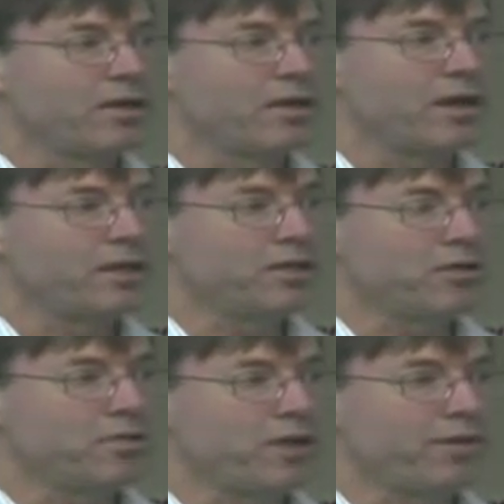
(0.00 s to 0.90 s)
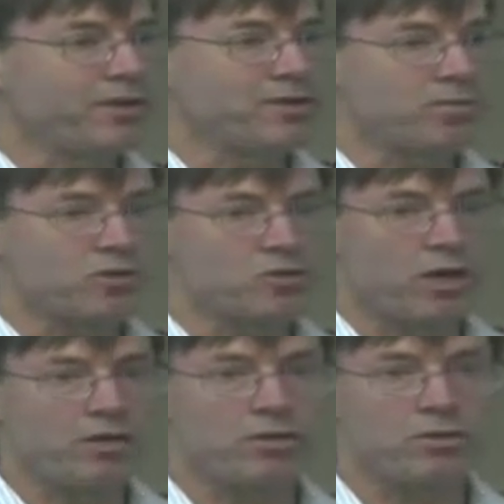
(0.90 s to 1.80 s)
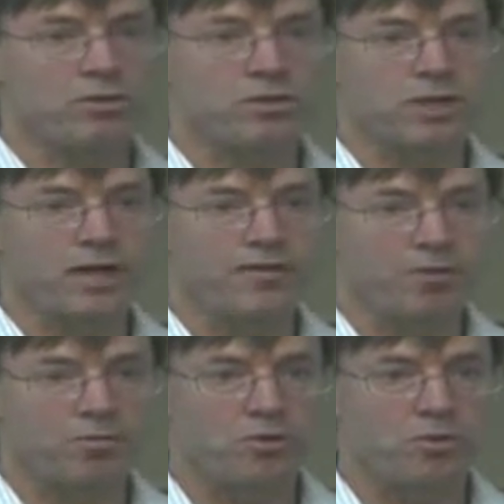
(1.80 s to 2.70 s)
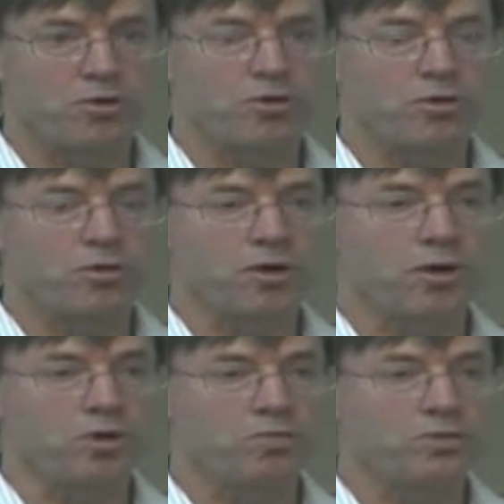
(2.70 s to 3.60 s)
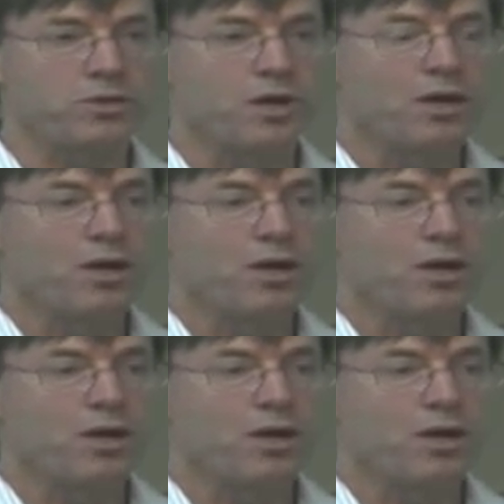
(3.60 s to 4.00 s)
the idea of having demonstrations and have them on board in your own homes.